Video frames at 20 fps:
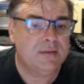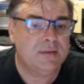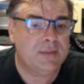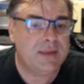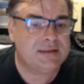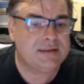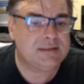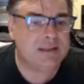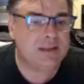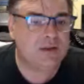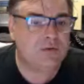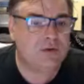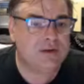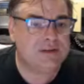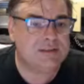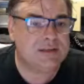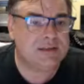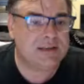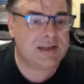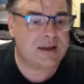That's the
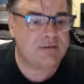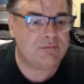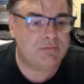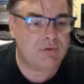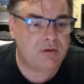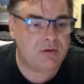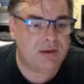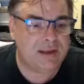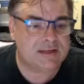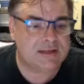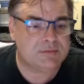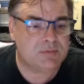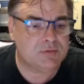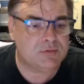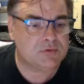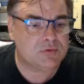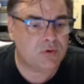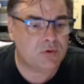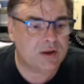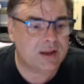Oyster Date Rolex we
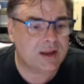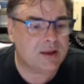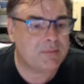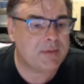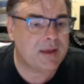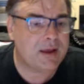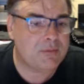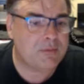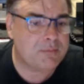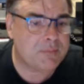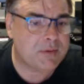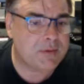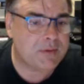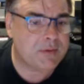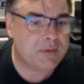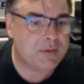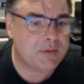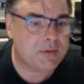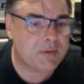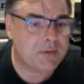were talking about
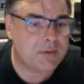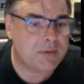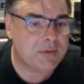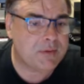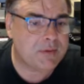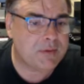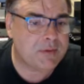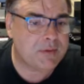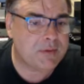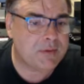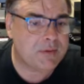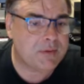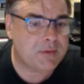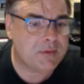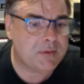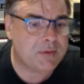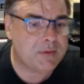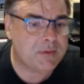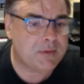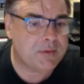before. 34
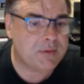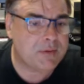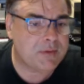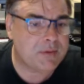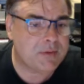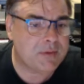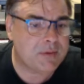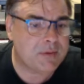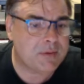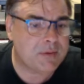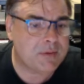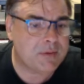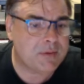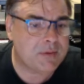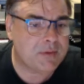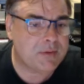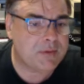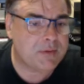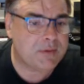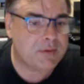mil.
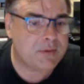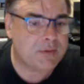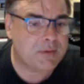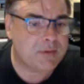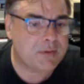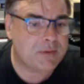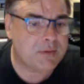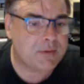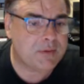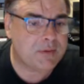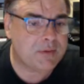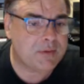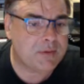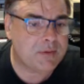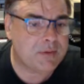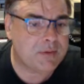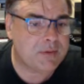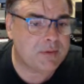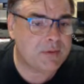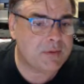
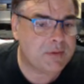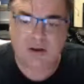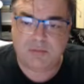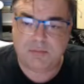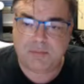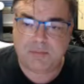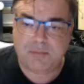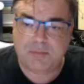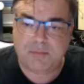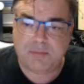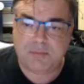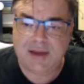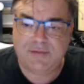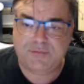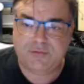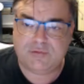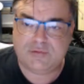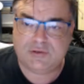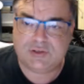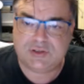That's not
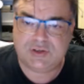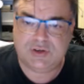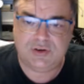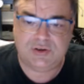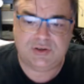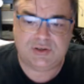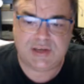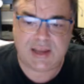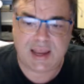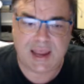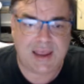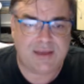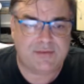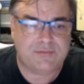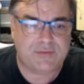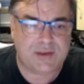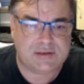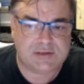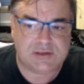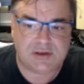bad for a student to
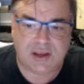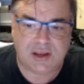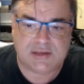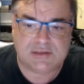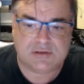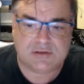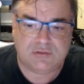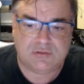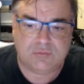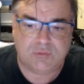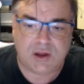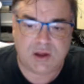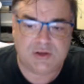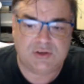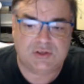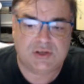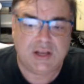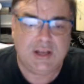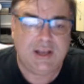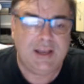have. That's a nice little
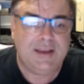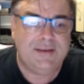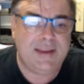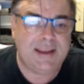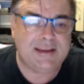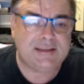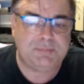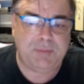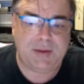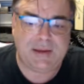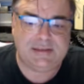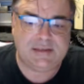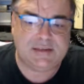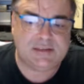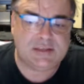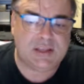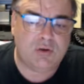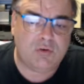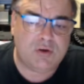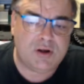watch. Next piece
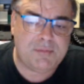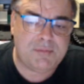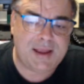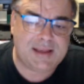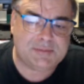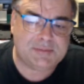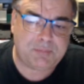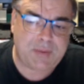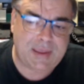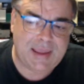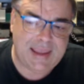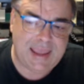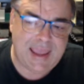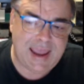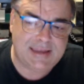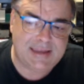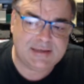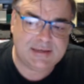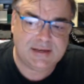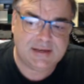is the Audemars
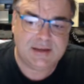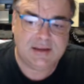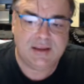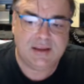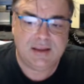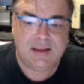Piguet.